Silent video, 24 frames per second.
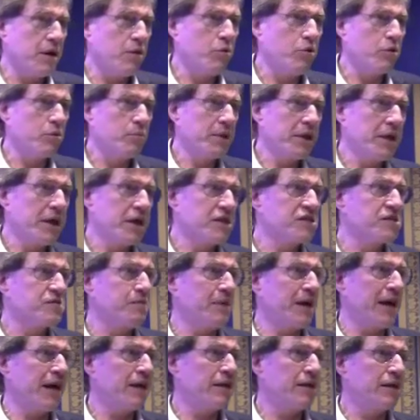will be
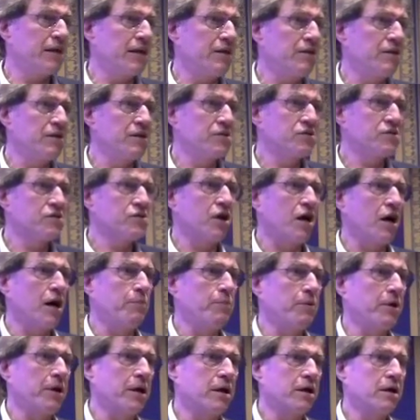expanding this
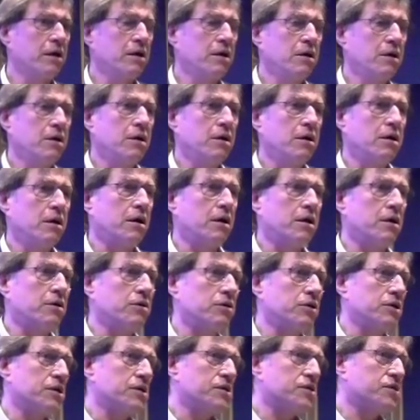topic,
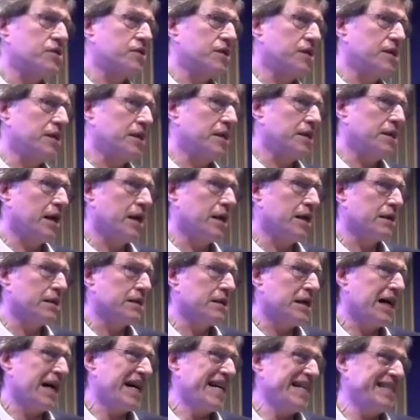is the
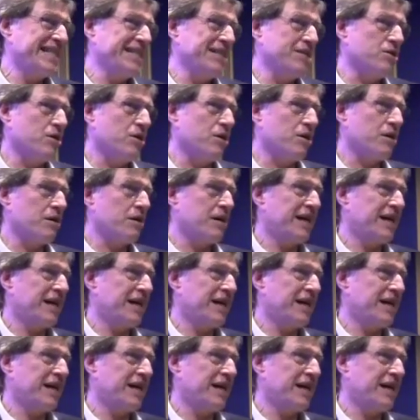IDR